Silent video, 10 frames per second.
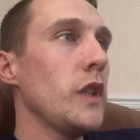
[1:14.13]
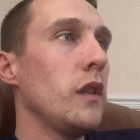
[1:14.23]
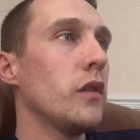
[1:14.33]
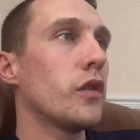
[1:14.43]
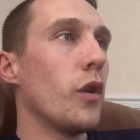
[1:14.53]

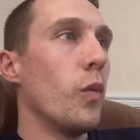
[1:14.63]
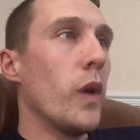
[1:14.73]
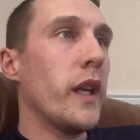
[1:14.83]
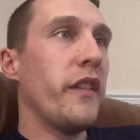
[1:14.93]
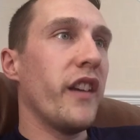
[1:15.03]
So
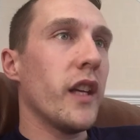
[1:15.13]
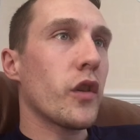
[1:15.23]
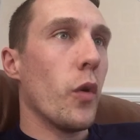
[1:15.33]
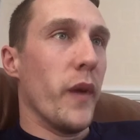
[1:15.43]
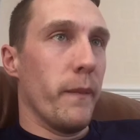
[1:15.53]
when he first
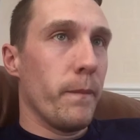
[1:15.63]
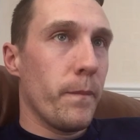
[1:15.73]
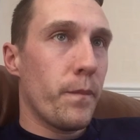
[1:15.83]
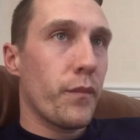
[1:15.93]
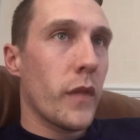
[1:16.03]
come in,
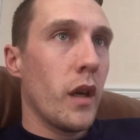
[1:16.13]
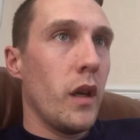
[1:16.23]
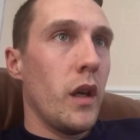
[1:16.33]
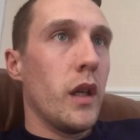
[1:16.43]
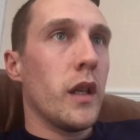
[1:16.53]

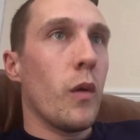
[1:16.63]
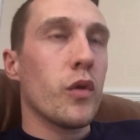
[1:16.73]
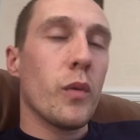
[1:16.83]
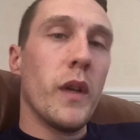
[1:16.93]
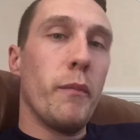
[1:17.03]
now
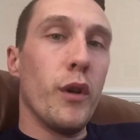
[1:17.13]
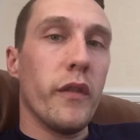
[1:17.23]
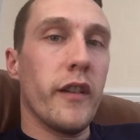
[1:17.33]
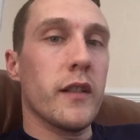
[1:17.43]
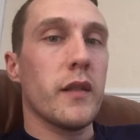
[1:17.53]
some Liverpool
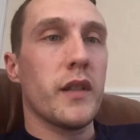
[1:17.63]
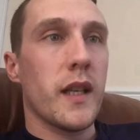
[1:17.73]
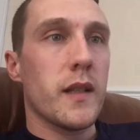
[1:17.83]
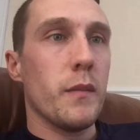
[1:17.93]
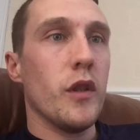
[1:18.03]
fans have
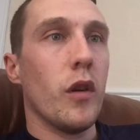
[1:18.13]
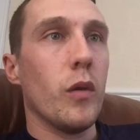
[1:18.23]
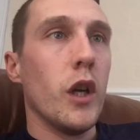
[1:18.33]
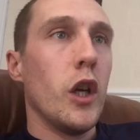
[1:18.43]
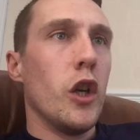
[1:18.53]
said to me, oh,